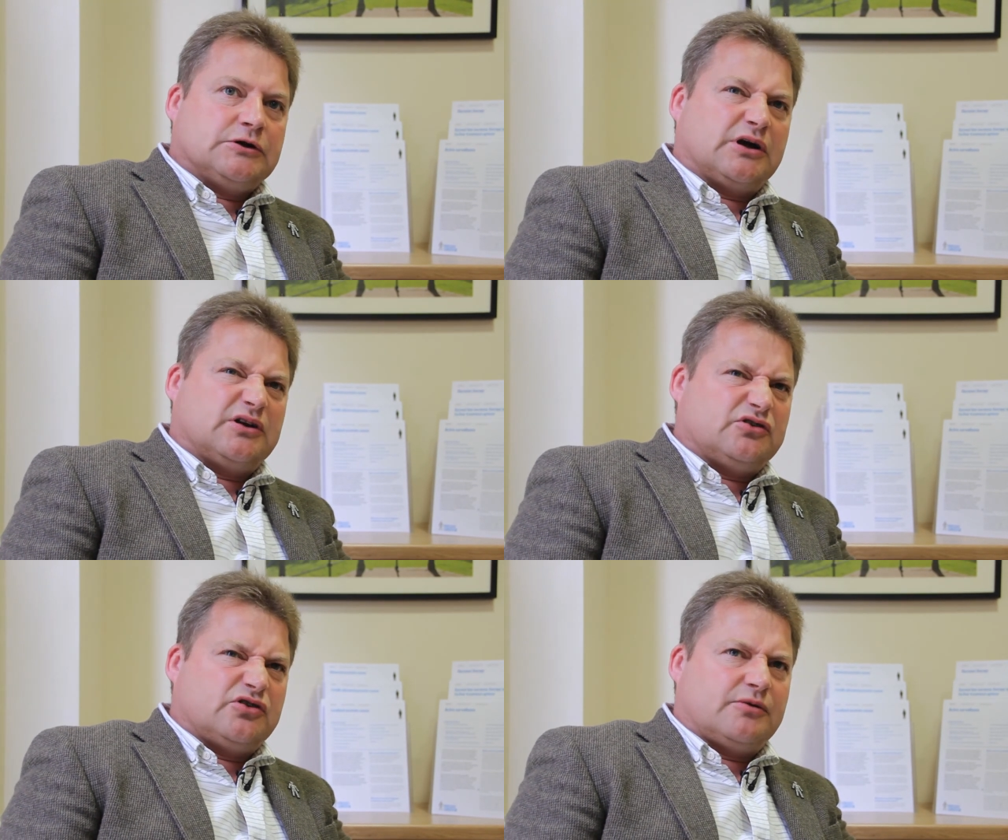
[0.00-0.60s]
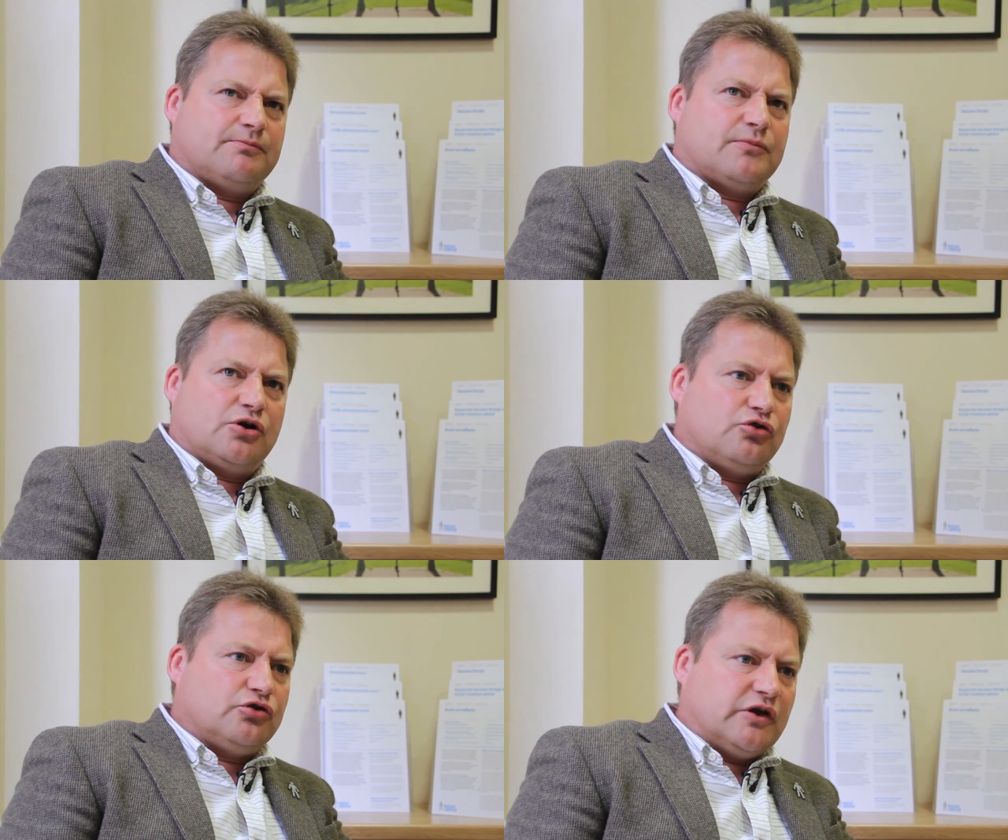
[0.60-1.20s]
and um,
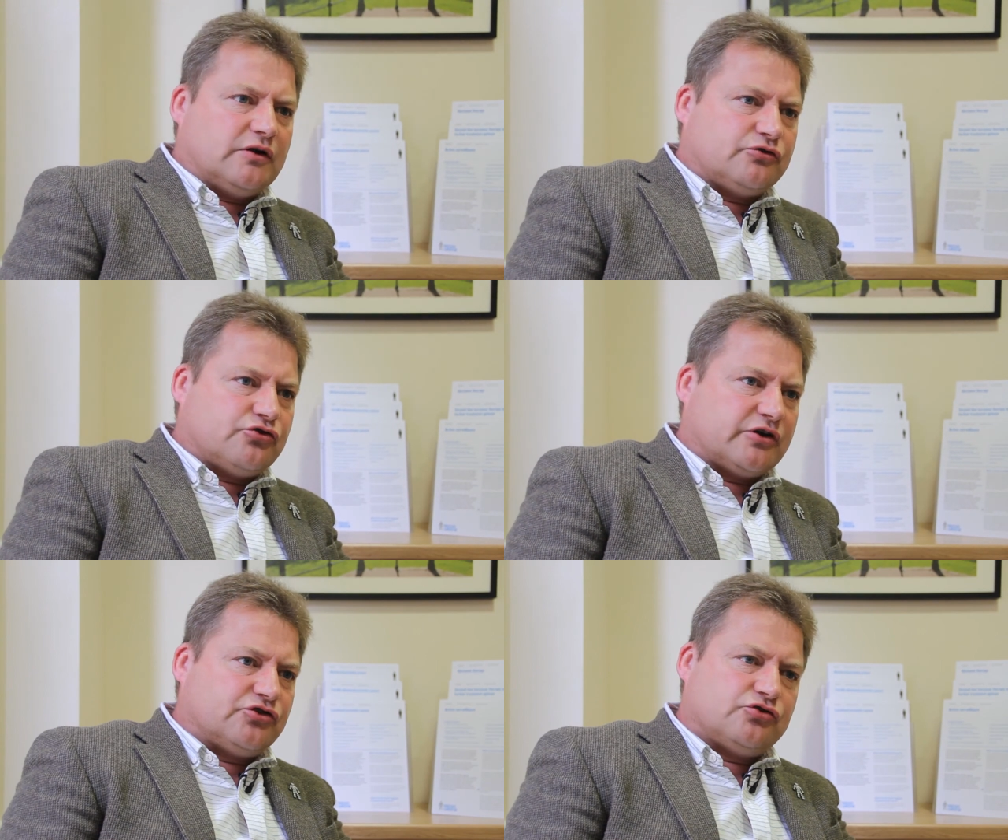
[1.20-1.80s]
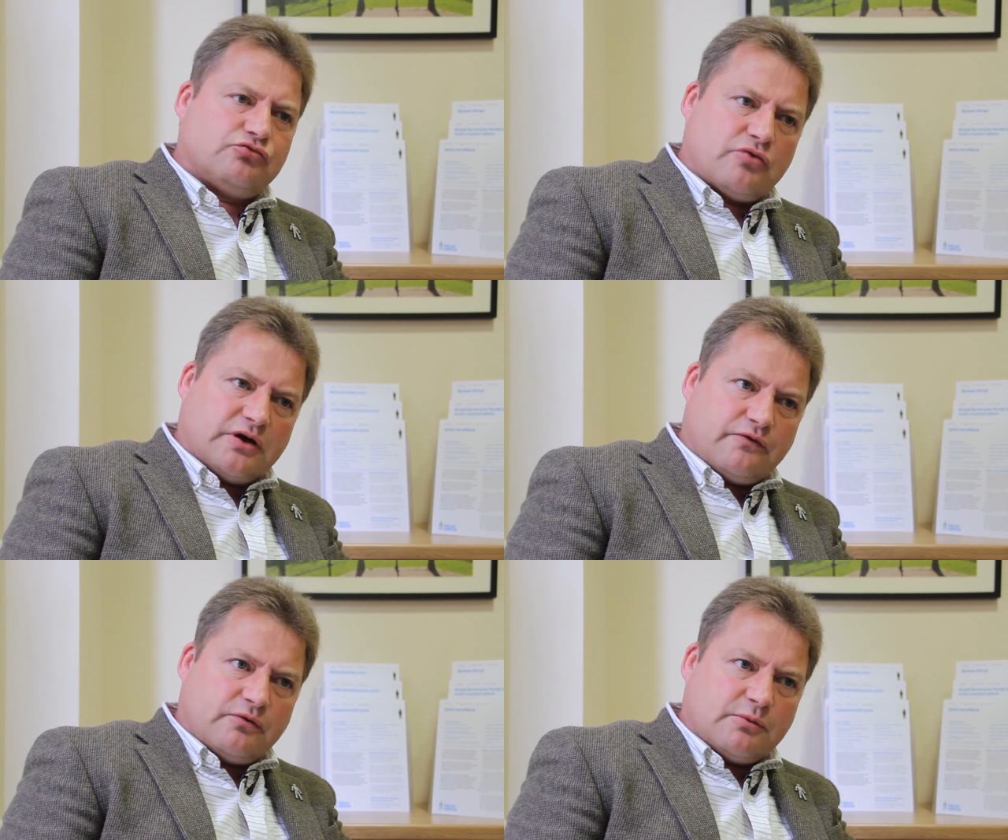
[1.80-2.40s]
a good deal of trust
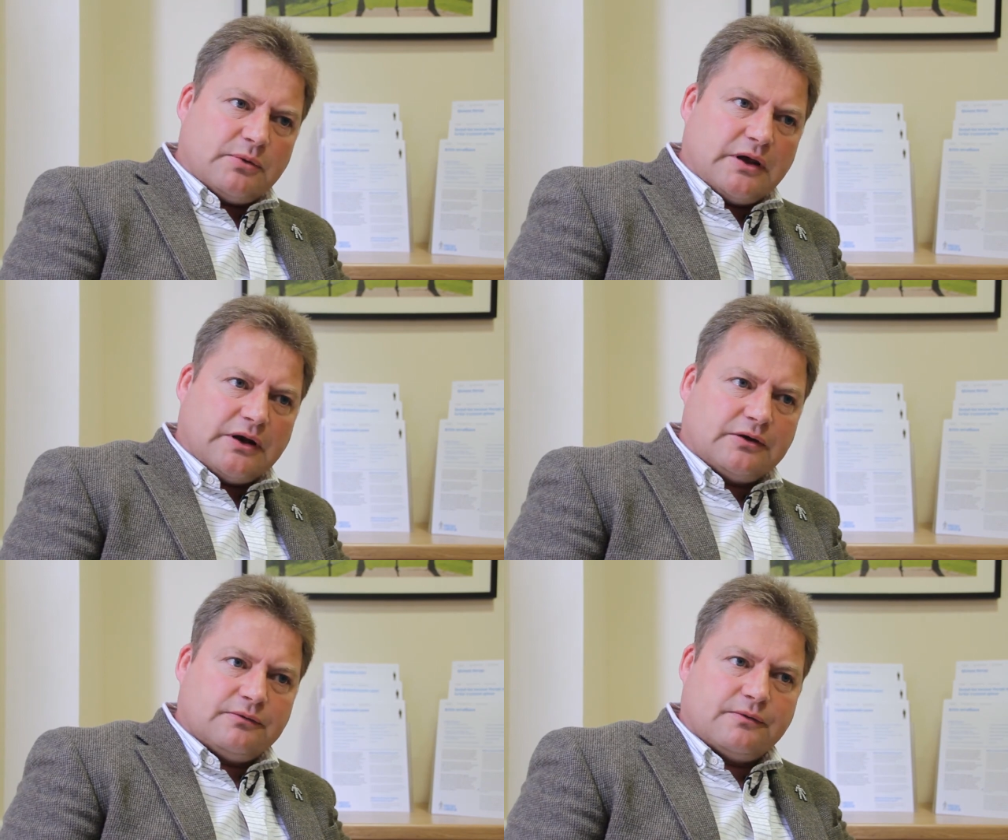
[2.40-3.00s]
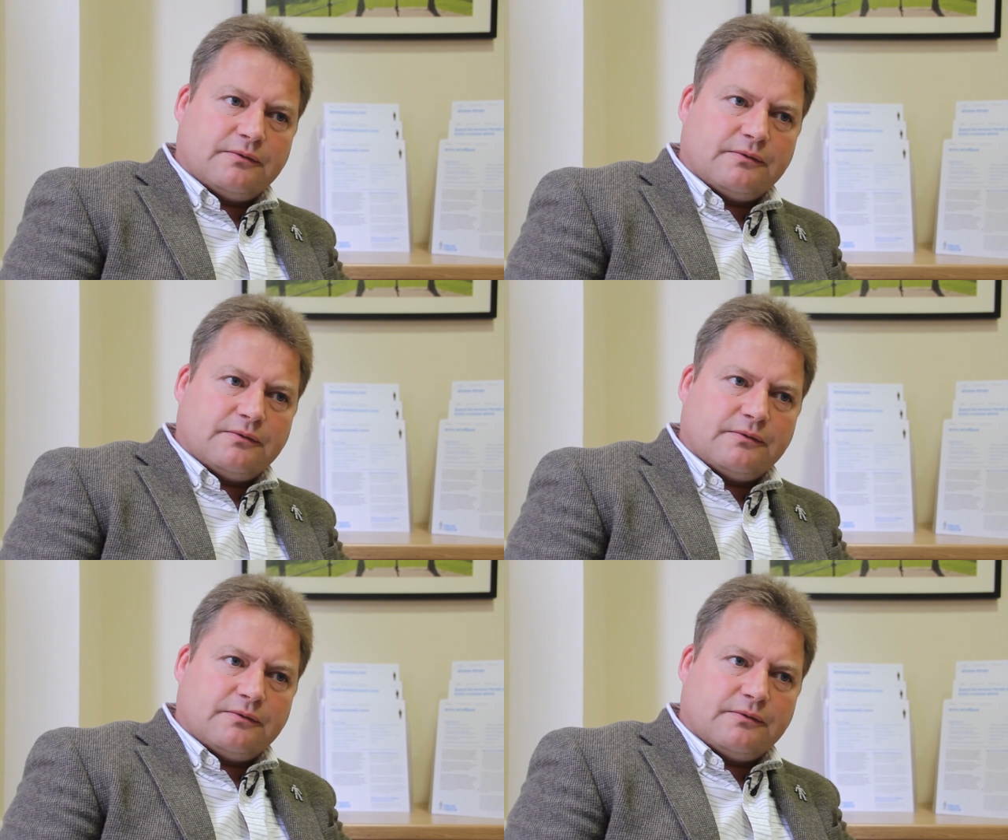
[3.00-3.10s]
right from the beginning.